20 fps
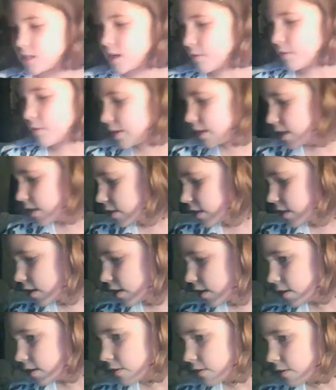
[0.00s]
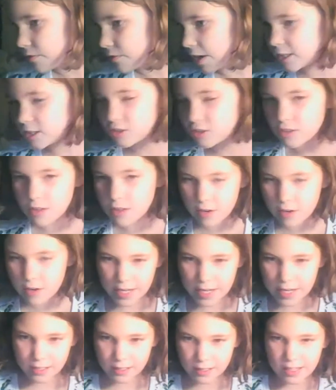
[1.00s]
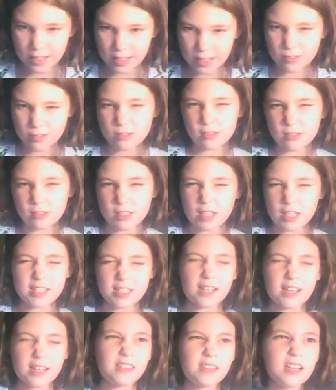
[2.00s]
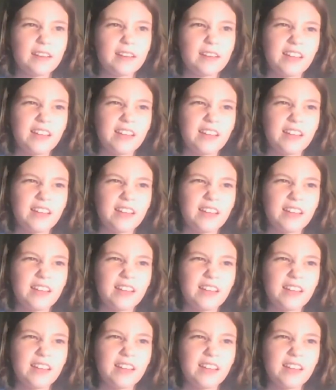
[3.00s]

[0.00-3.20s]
Going in there, finding jewelry, and you're like, ooh, there's nothing I